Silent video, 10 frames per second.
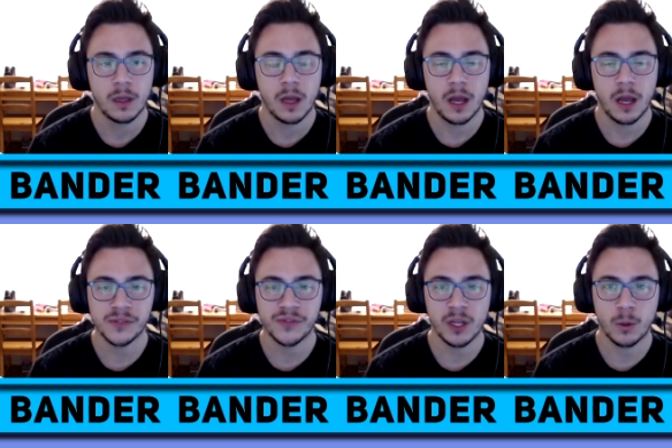I
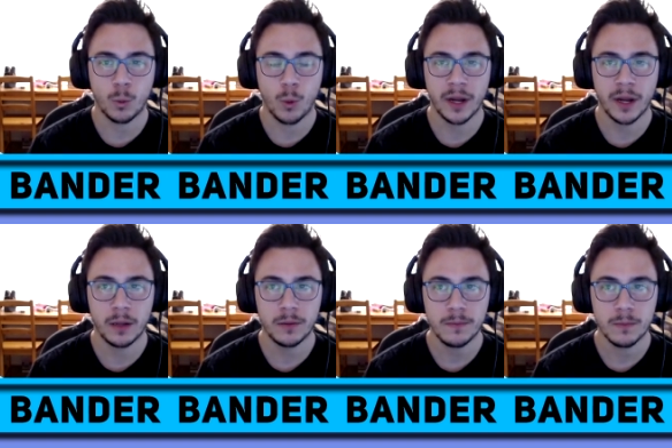just feel like right
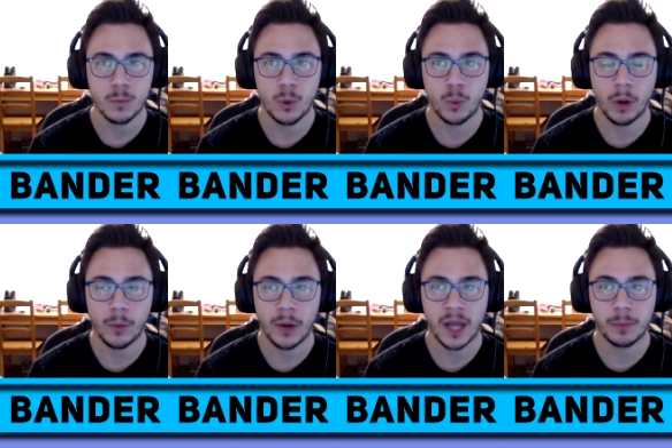now, with where
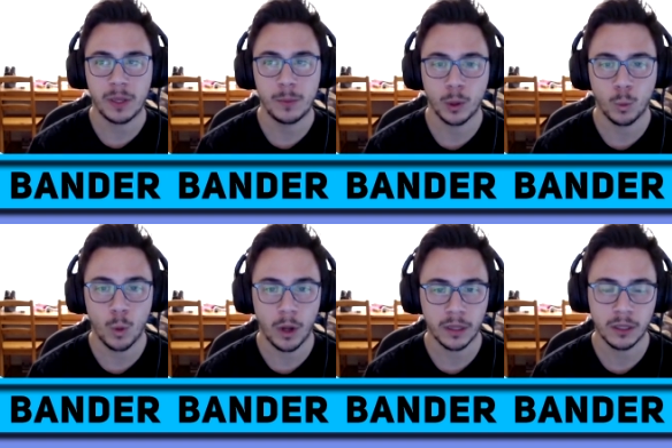we're at, people
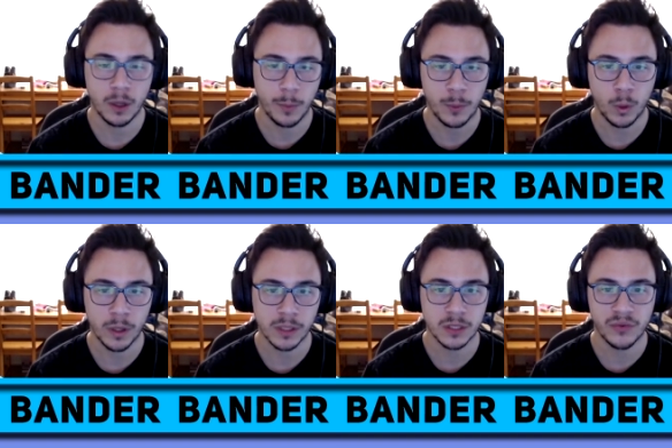wanting
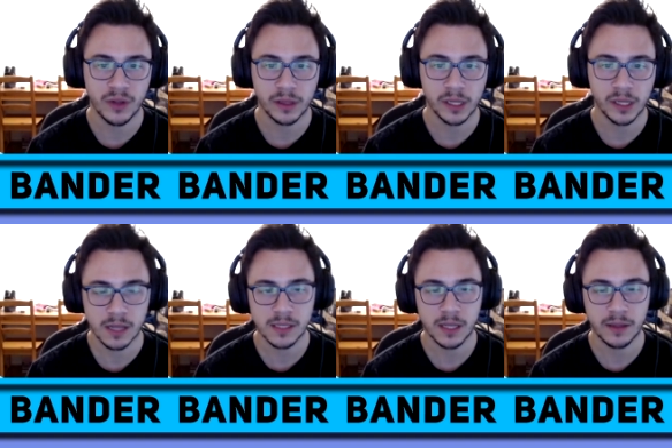to do fun things
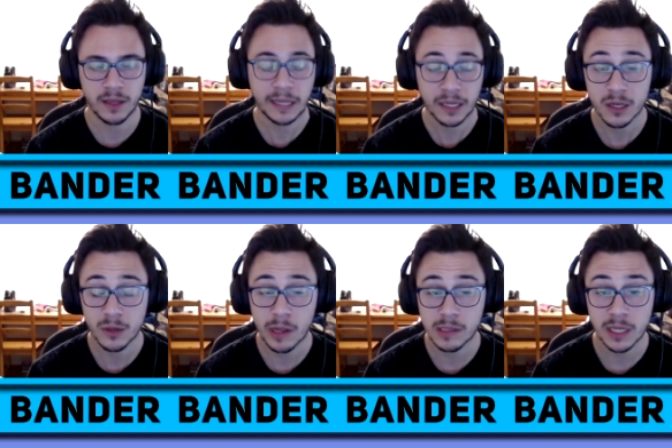outside that they can
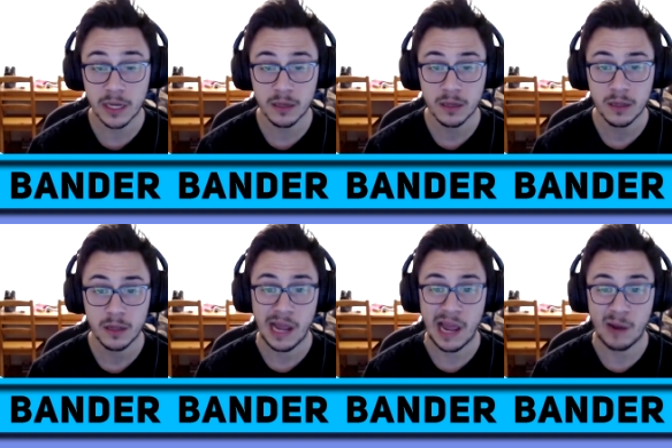do outside,
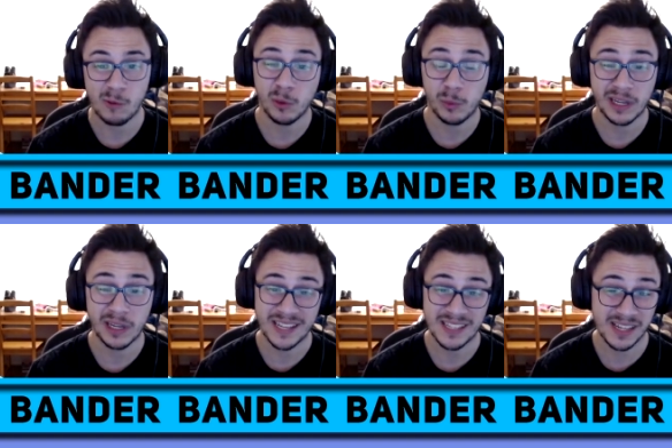and
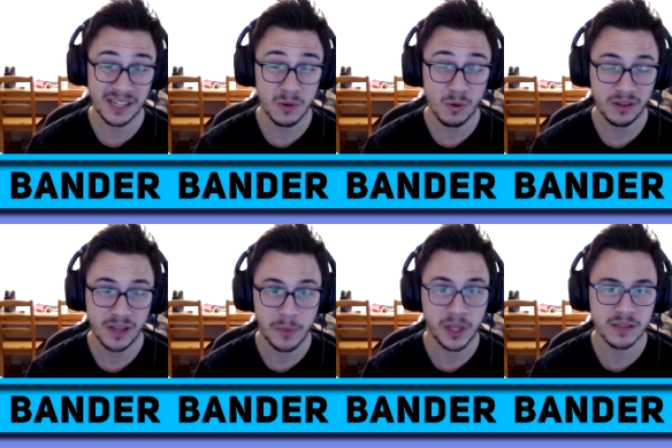rollerblading is an easy one.
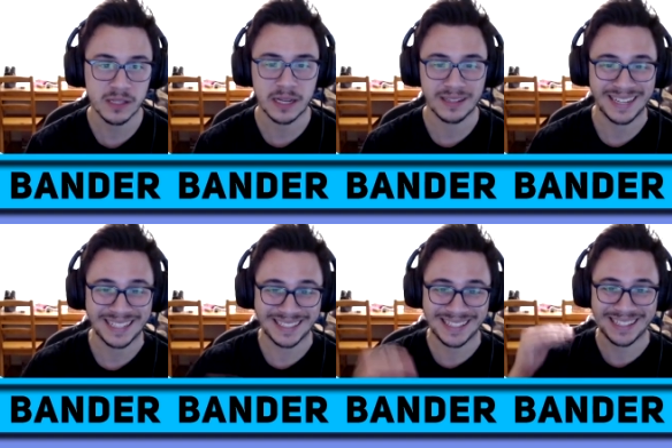And because of
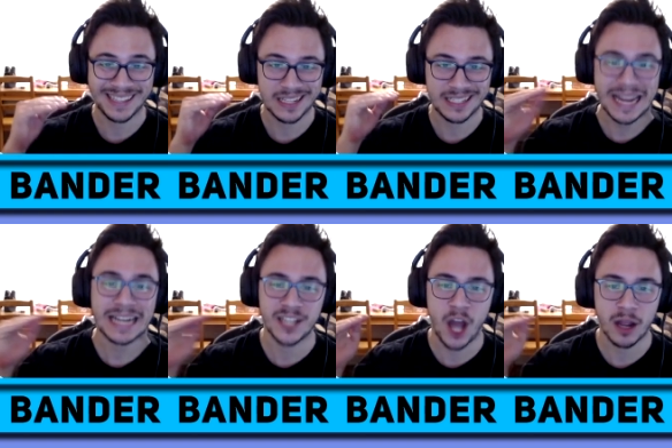that
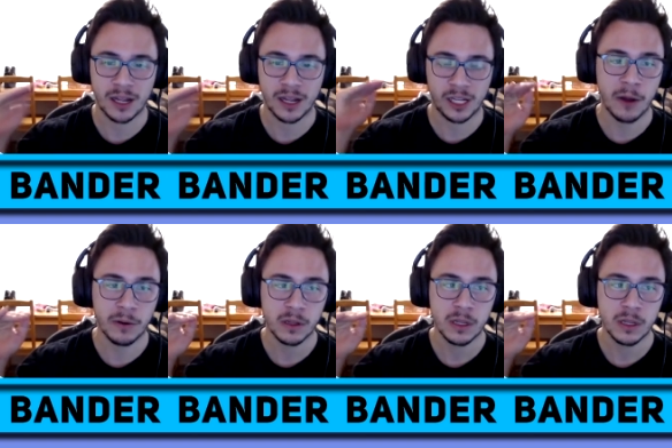TikTok clout